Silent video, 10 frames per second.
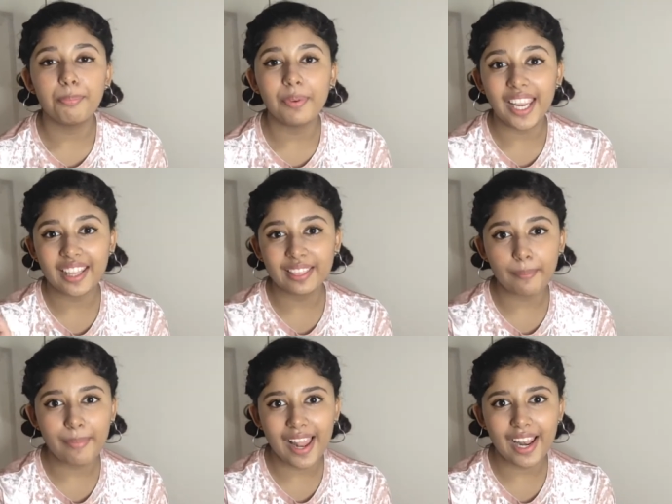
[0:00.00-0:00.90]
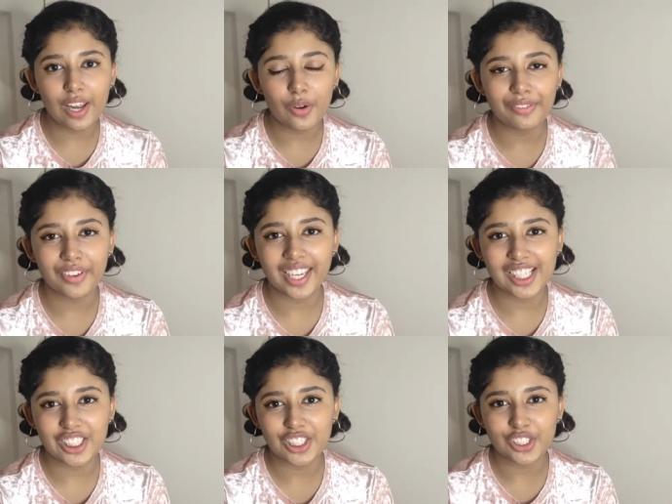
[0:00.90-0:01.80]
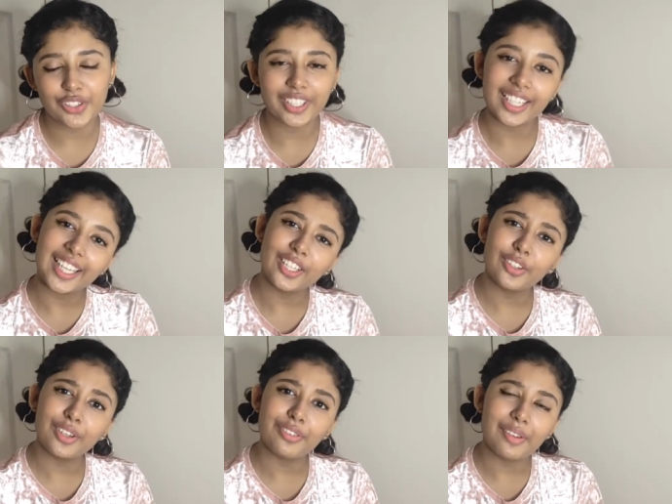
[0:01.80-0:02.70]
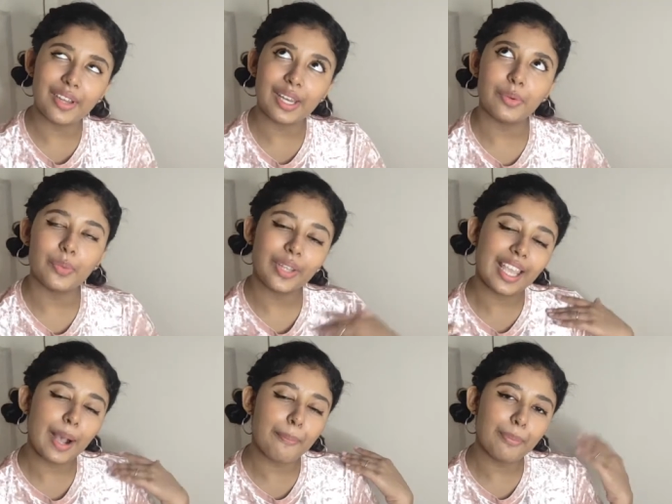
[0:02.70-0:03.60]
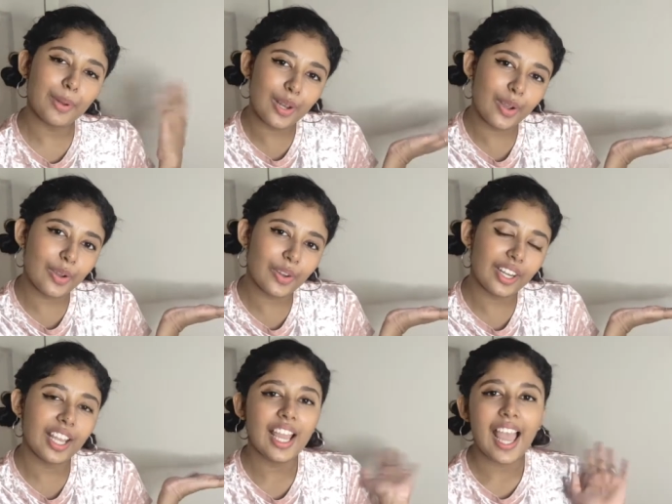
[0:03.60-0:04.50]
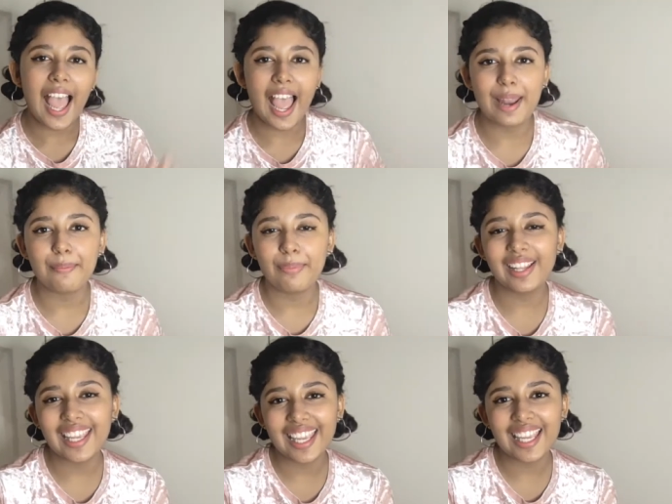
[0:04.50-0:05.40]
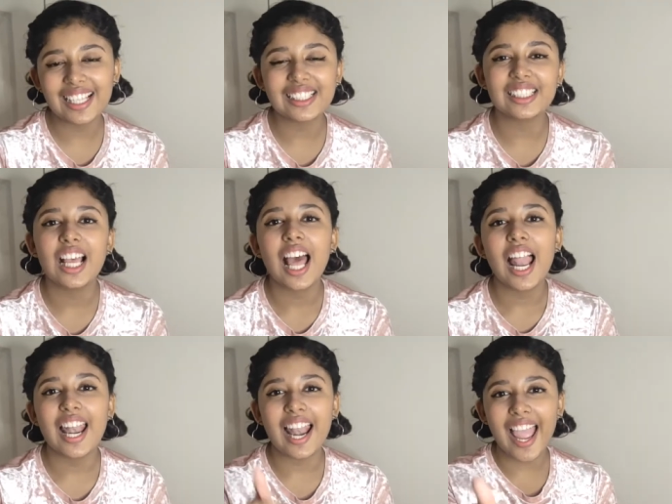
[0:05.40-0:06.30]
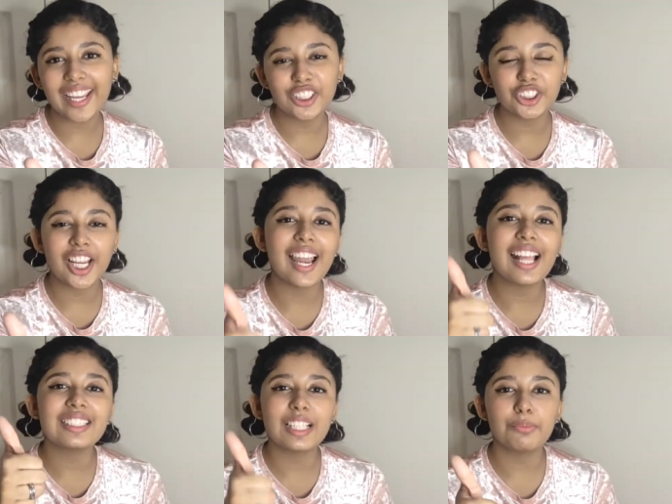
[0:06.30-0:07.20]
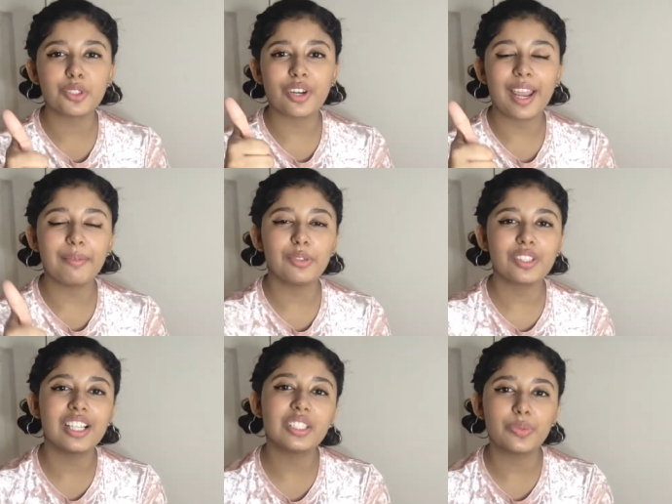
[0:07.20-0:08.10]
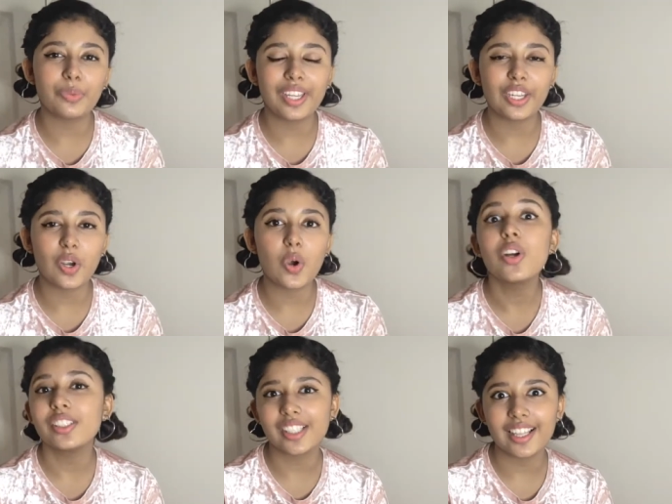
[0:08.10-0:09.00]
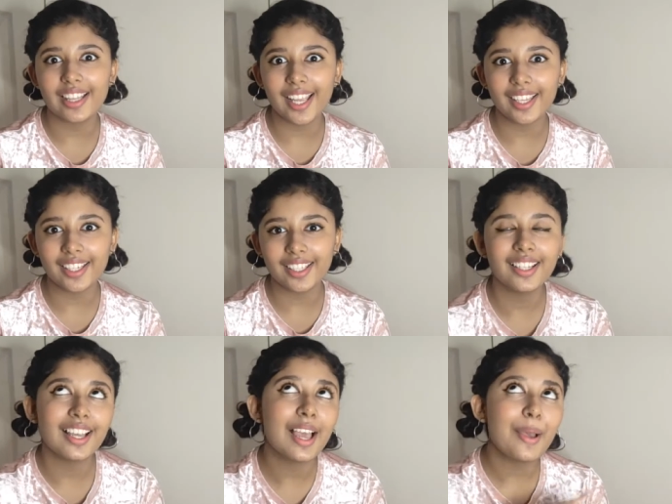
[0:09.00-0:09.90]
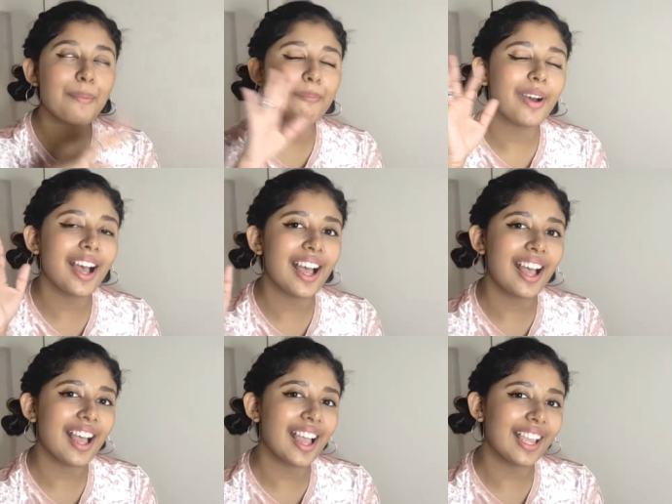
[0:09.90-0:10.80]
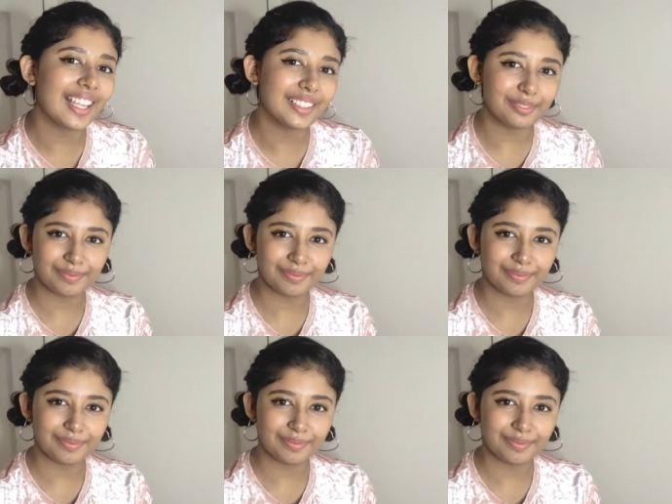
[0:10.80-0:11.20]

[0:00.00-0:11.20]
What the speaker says: hit the bell notification so you can get notified whenever we upload. And please like, share and subscribe to this video. Till then, bye.